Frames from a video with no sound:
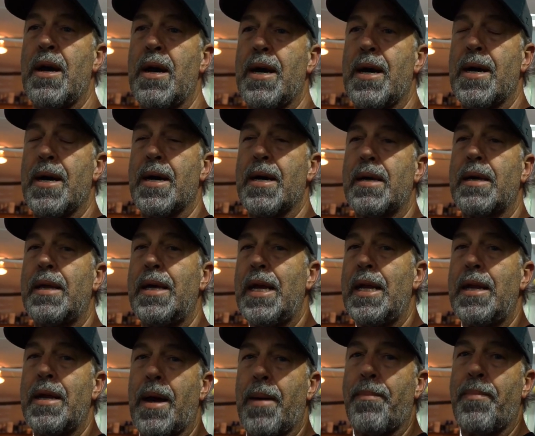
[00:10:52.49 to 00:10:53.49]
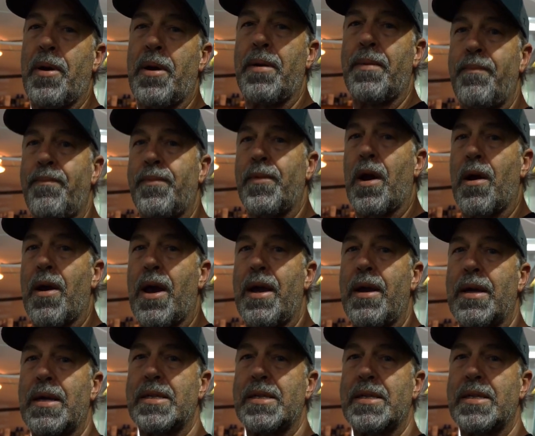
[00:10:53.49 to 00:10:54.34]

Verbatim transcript: uh, cleaned up, all right?